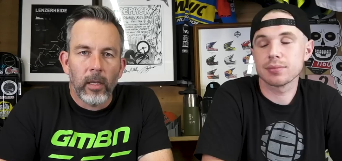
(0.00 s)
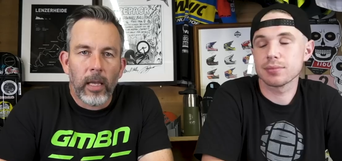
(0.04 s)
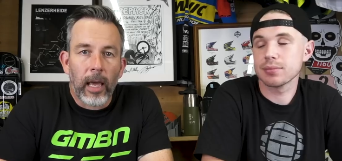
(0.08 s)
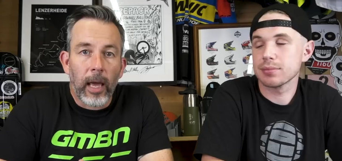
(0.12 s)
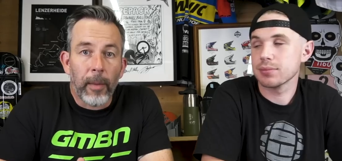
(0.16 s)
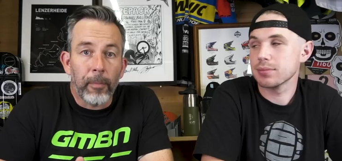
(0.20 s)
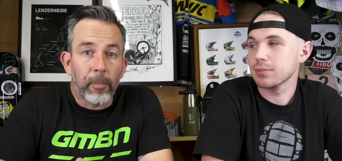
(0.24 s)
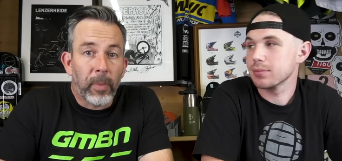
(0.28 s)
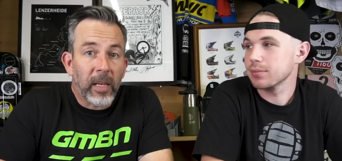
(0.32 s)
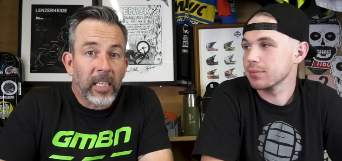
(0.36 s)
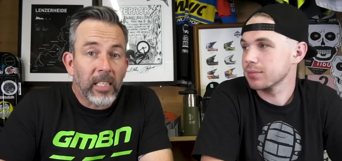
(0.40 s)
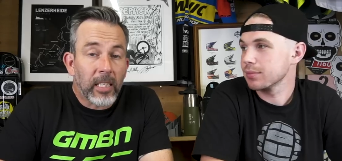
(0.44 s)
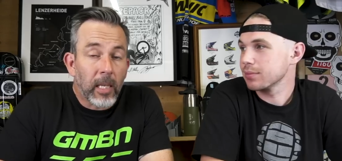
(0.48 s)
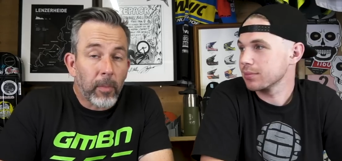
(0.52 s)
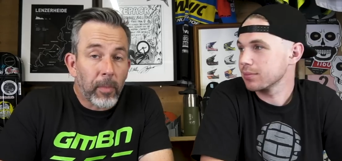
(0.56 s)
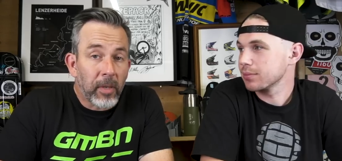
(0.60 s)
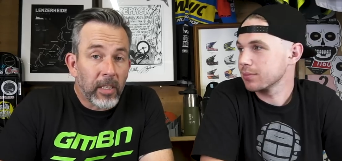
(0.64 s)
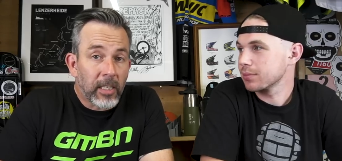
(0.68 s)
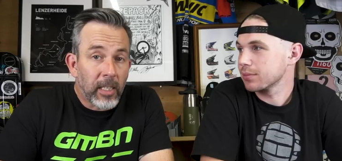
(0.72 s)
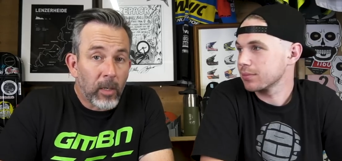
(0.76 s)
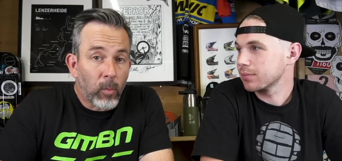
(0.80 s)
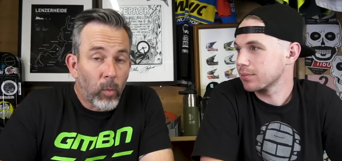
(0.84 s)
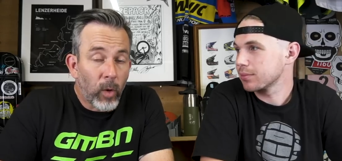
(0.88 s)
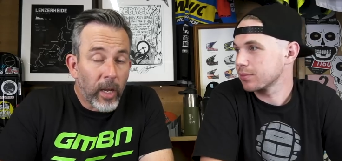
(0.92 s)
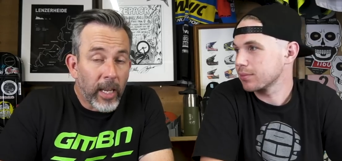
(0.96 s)
Speaker 1: Yeah, busy,
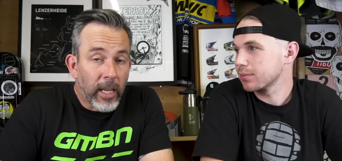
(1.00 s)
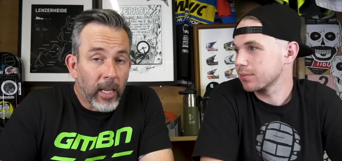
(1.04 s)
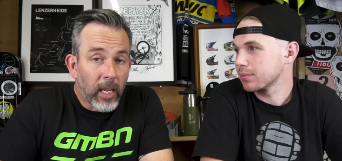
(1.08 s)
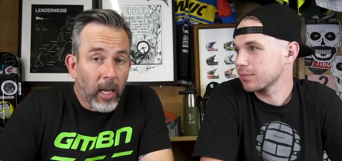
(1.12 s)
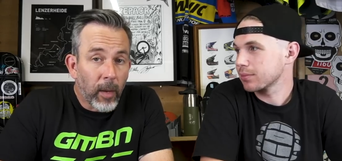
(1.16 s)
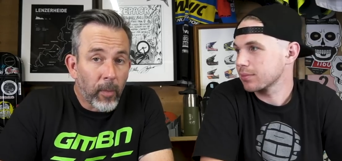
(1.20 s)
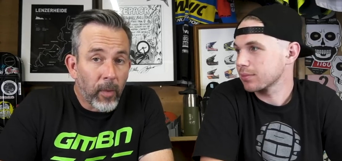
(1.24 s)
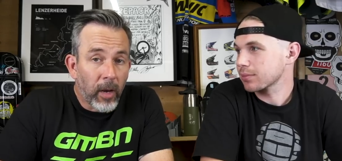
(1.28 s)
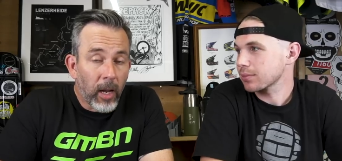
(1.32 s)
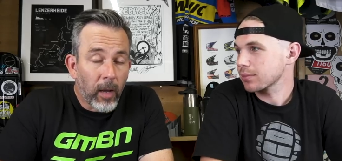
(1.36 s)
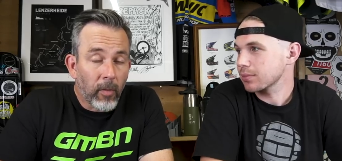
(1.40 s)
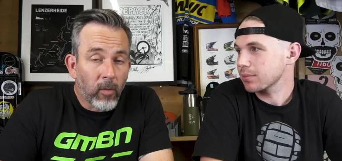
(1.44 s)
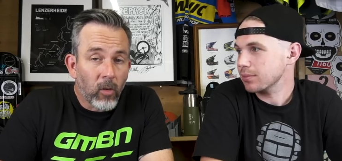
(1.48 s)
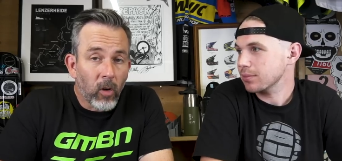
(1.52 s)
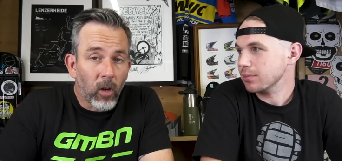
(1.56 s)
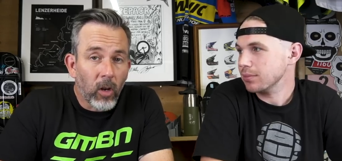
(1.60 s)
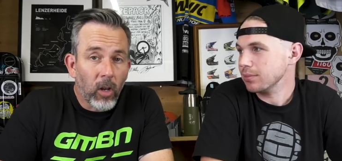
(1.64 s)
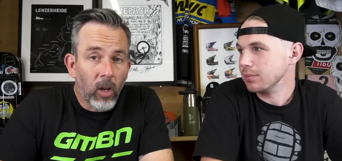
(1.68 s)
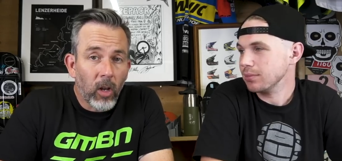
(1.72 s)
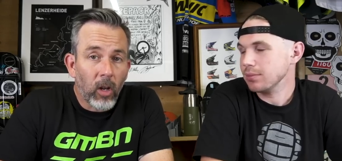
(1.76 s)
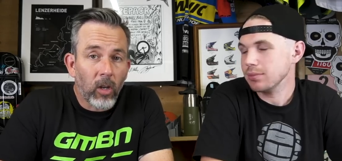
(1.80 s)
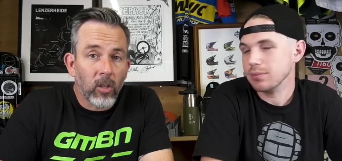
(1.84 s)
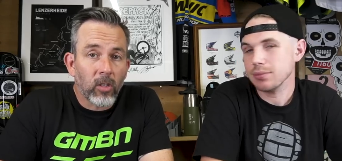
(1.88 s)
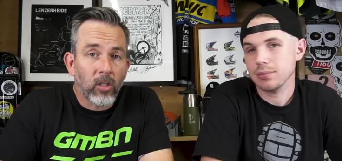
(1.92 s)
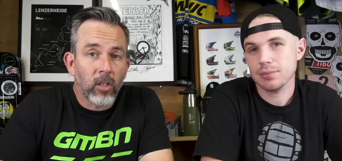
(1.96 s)
busy week coming up. Got
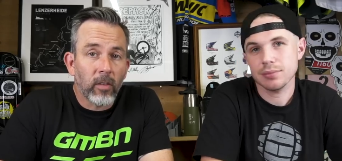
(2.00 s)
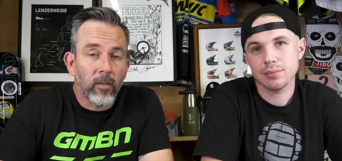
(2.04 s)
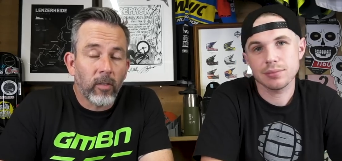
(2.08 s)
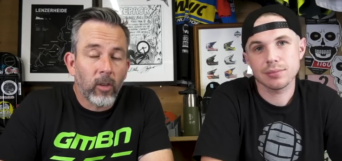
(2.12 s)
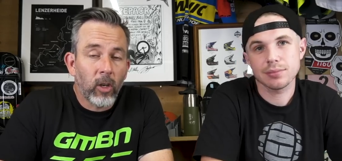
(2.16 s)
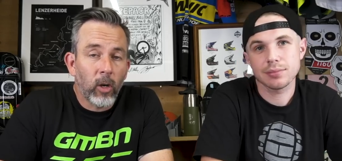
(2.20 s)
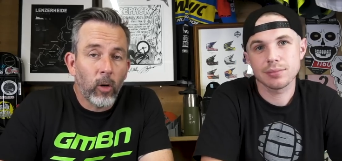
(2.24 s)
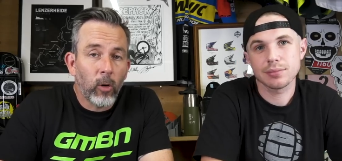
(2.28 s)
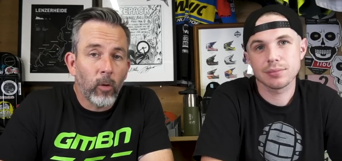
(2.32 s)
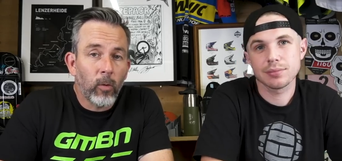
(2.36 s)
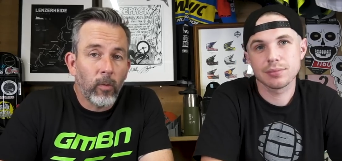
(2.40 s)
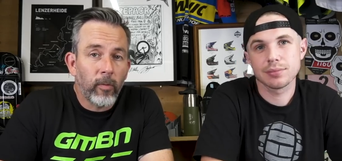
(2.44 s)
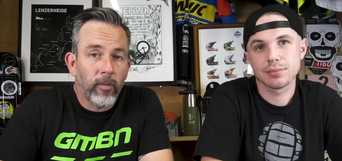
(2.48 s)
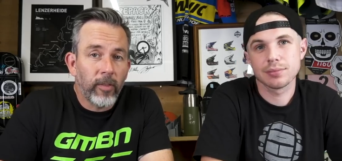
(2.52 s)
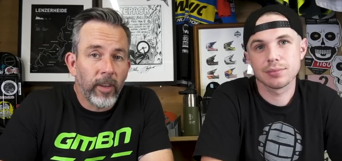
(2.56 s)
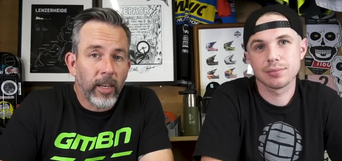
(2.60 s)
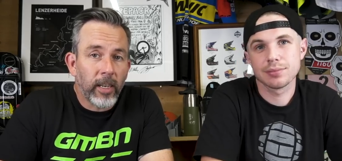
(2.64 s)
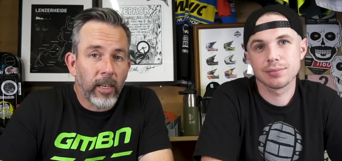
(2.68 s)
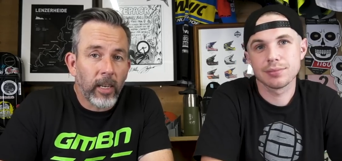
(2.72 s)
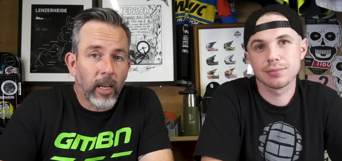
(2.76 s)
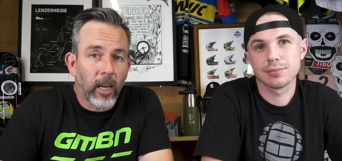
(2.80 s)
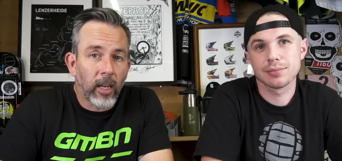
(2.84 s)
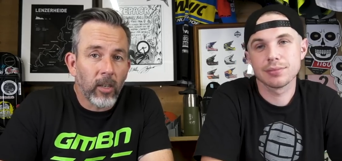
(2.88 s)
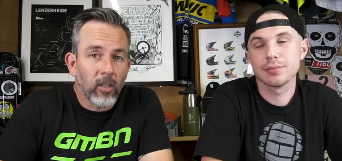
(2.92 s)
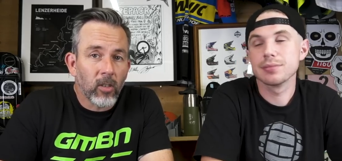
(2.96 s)
lots of cool
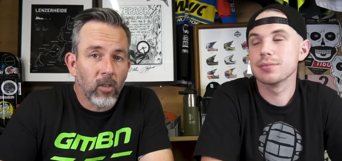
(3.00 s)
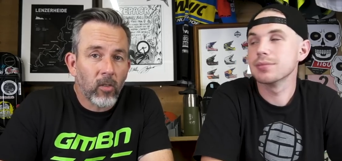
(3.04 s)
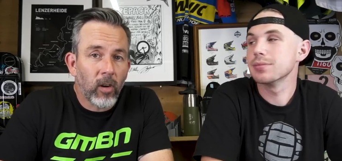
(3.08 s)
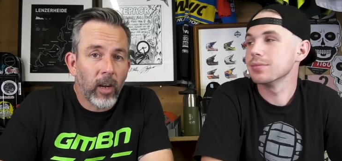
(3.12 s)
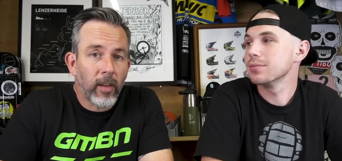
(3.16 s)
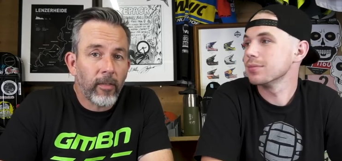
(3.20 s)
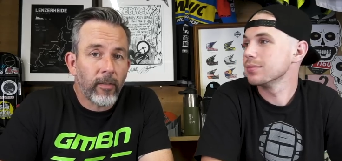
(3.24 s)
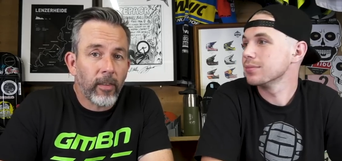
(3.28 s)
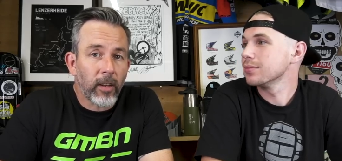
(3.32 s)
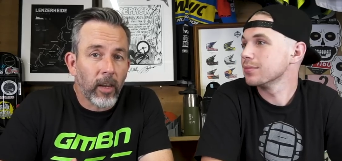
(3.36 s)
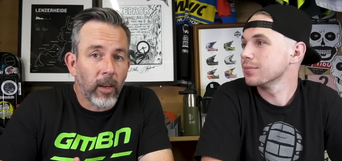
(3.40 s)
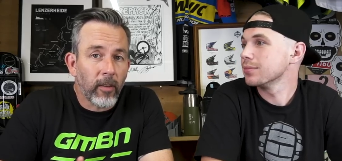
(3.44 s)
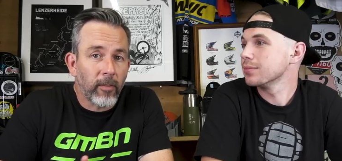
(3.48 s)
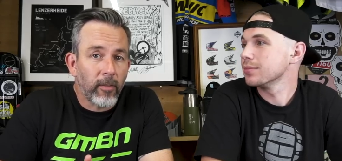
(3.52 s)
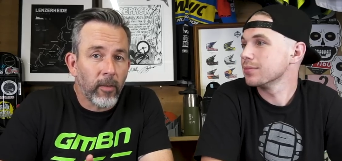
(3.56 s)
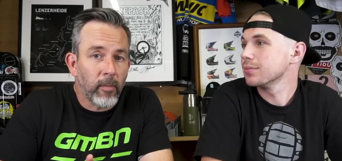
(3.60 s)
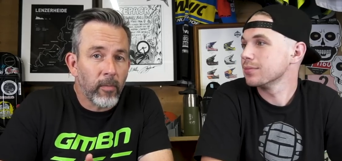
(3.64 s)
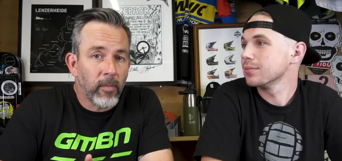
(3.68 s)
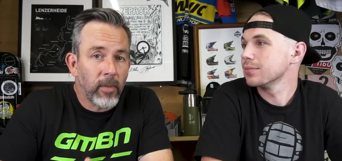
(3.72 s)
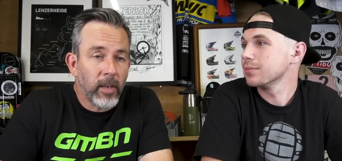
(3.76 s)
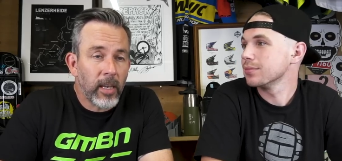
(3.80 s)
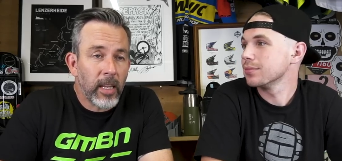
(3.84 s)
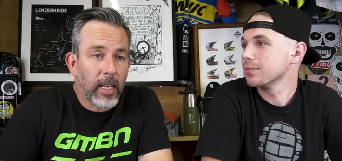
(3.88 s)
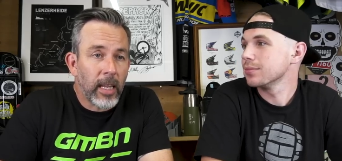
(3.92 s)
videos. Great video from